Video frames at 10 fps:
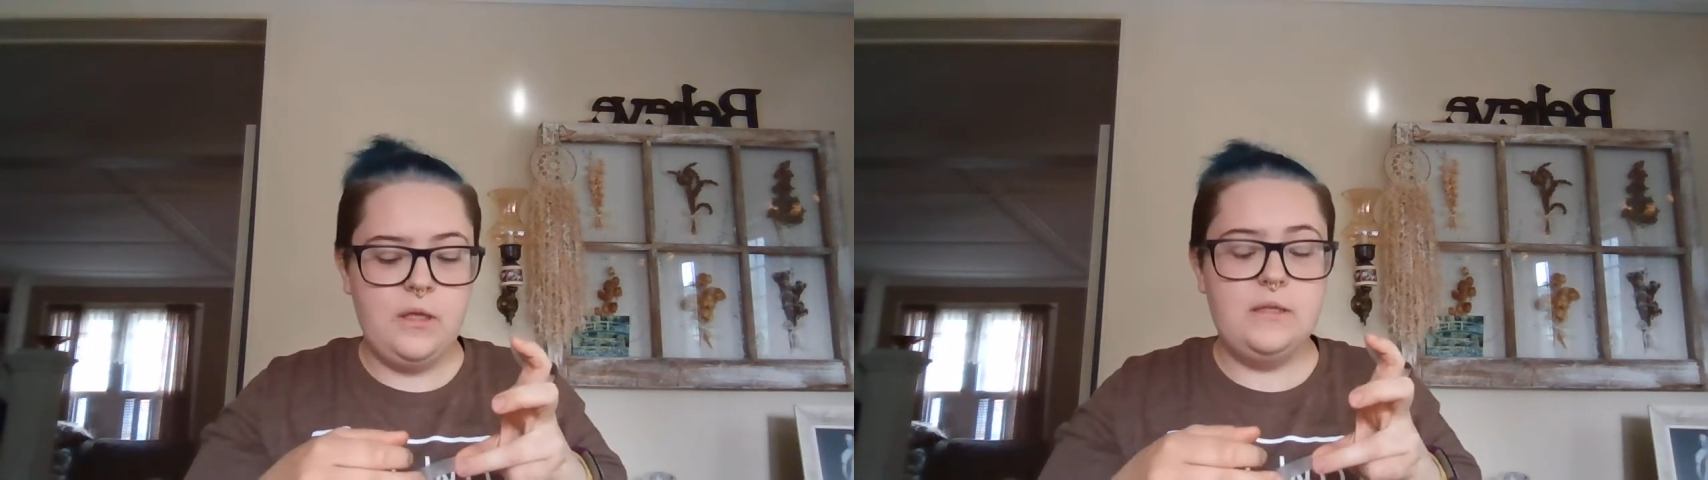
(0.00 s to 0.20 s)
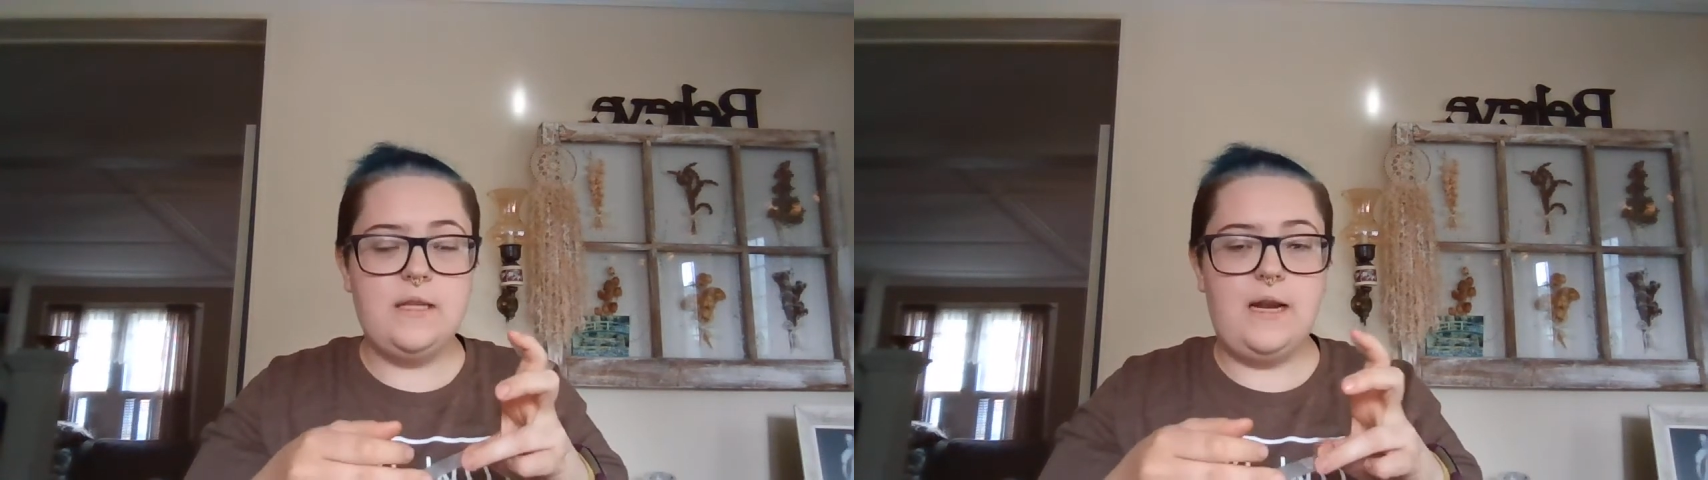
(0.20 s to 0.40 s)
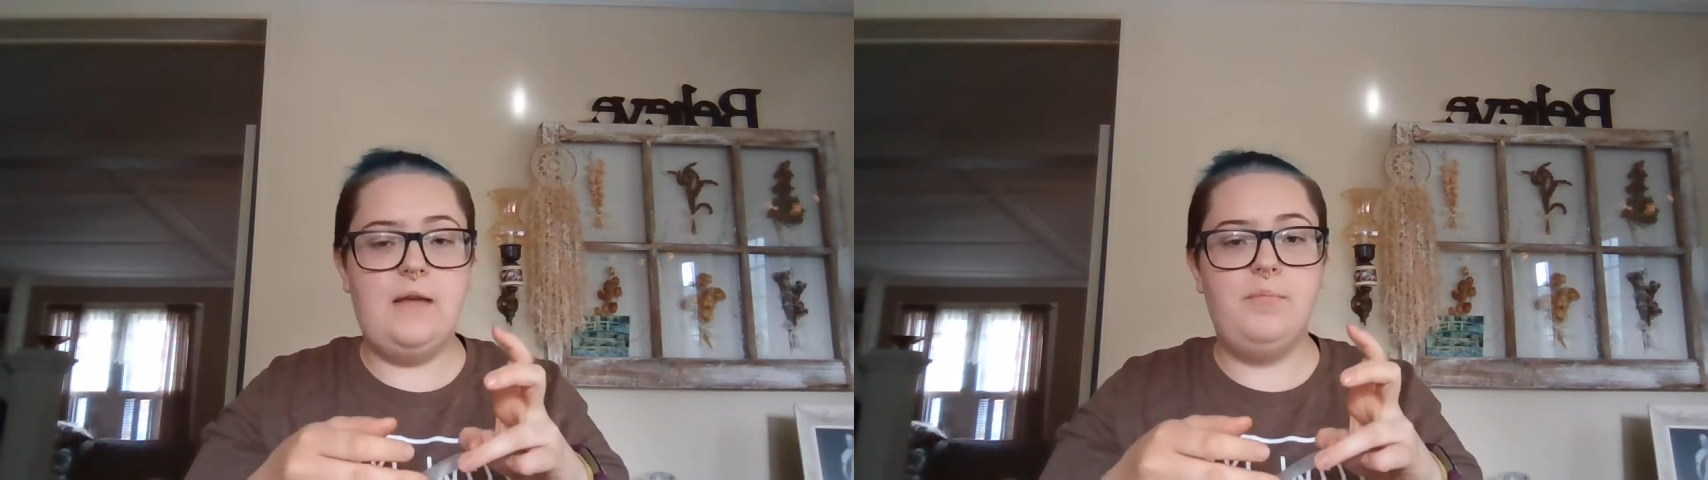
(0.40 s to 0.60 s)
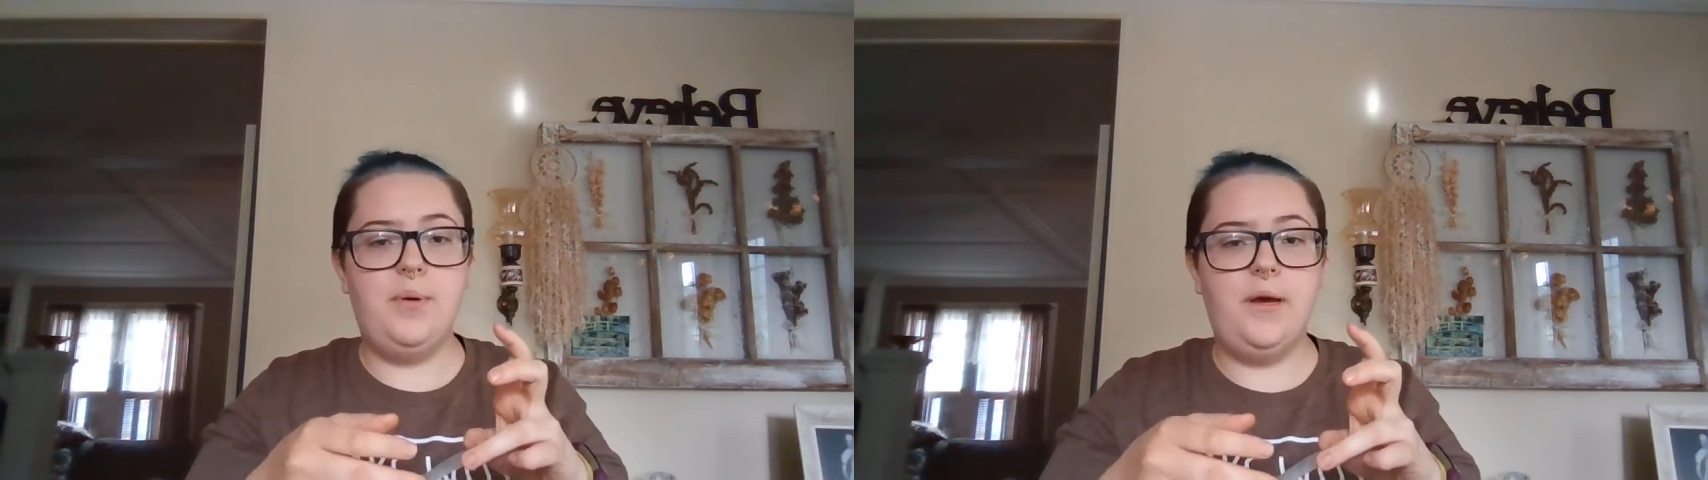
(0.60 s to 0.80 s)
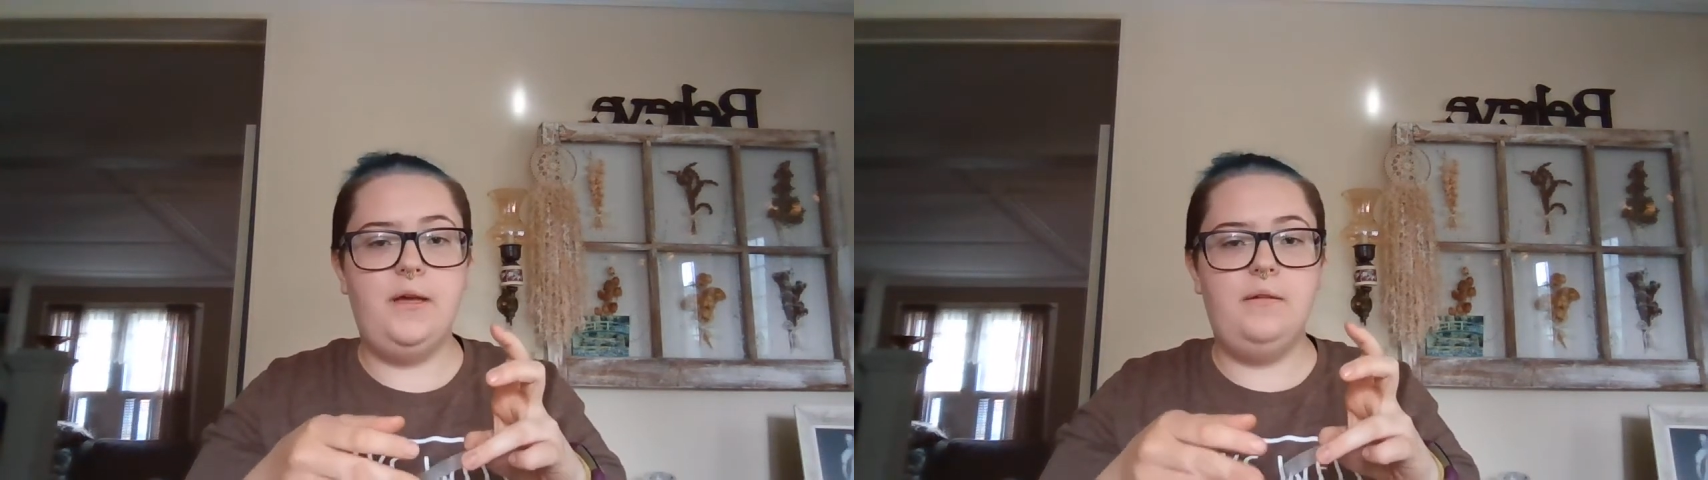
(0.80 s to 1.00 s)
so that I can
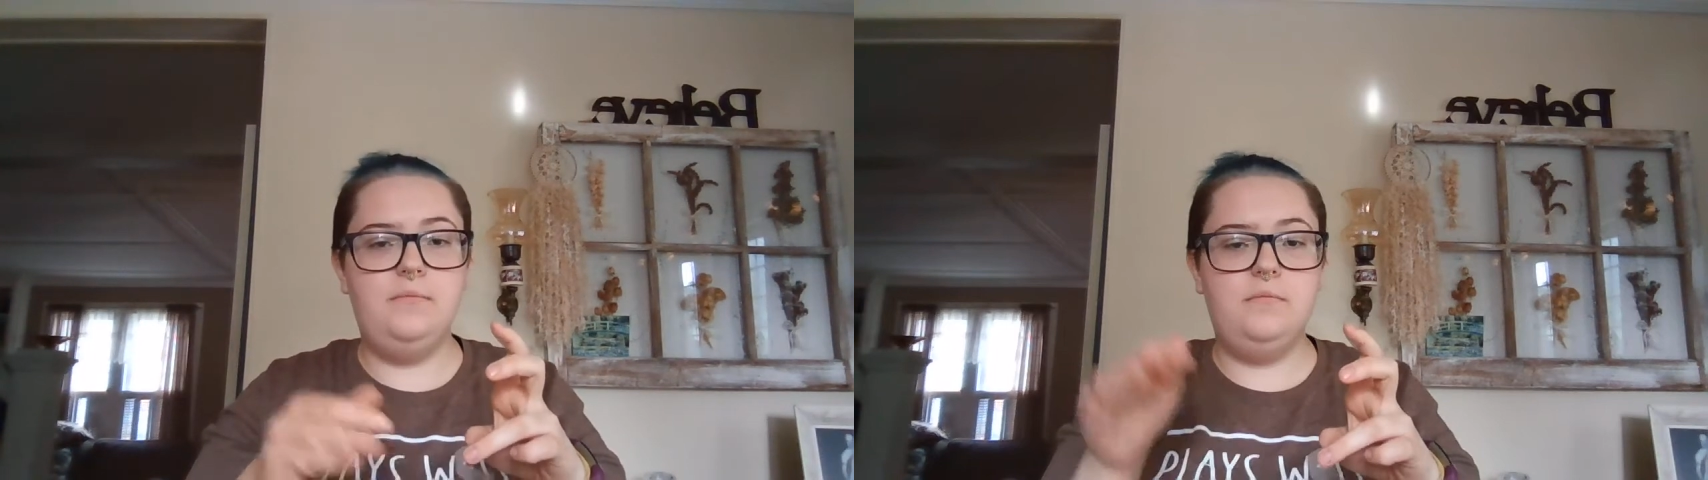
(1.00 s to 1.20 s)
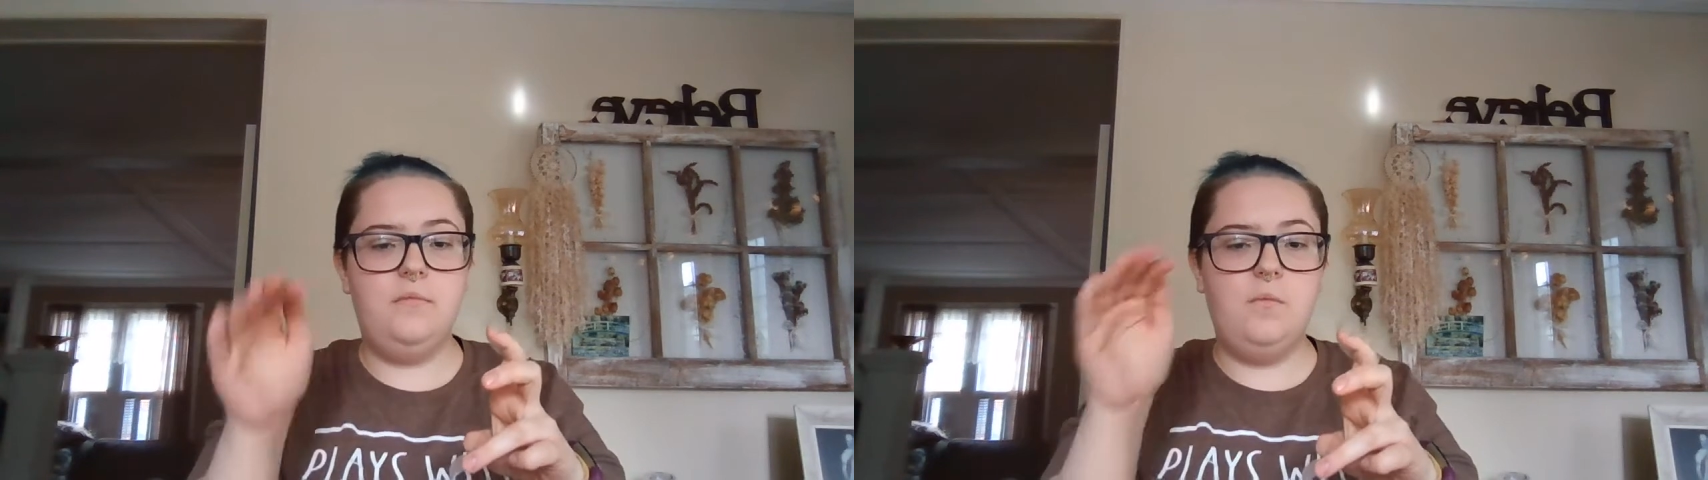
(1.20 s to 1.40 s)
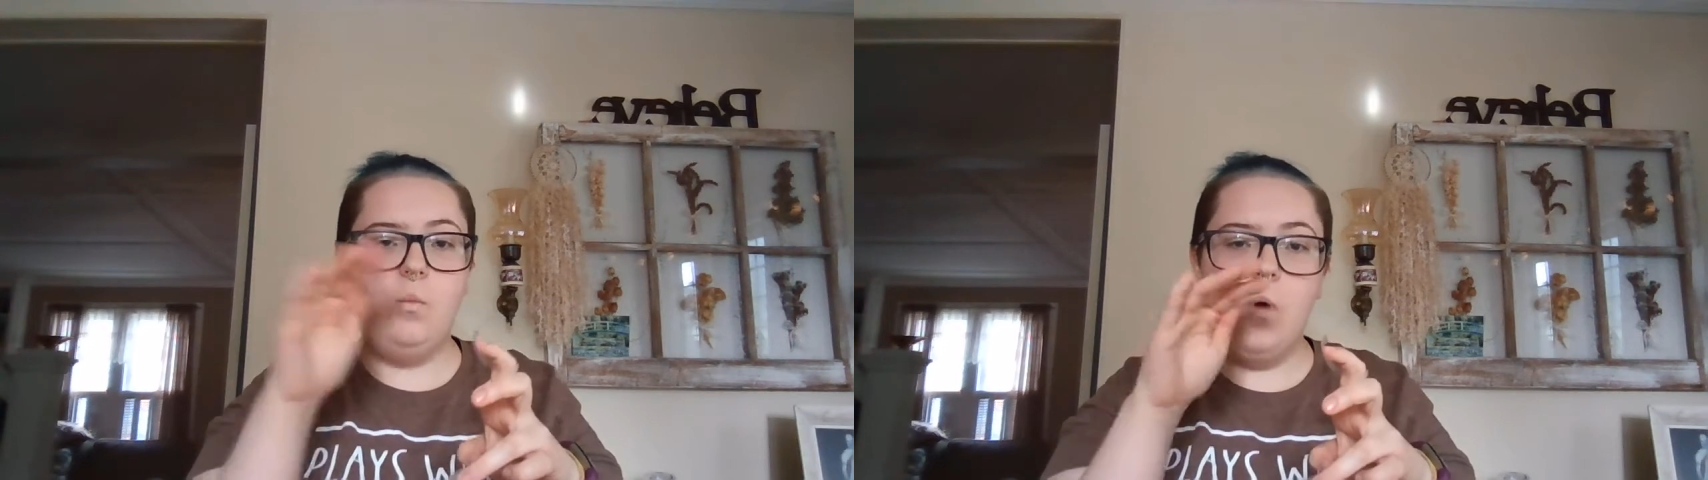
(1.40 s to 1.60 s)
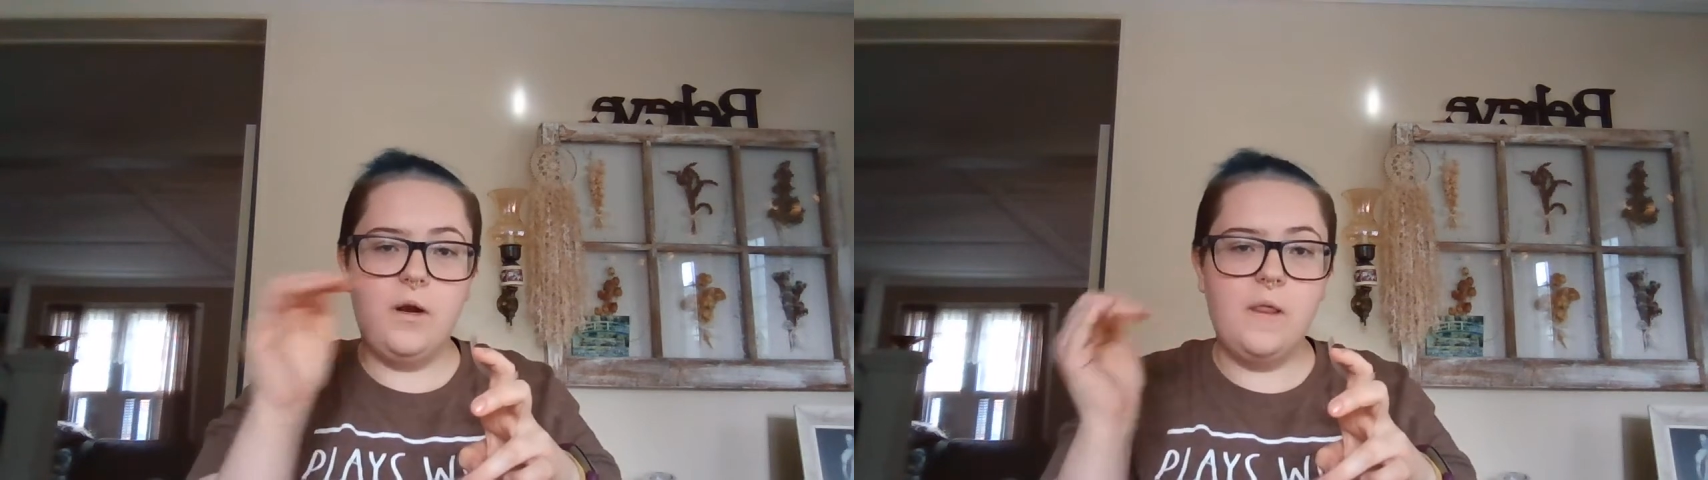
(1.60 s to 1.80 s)
put one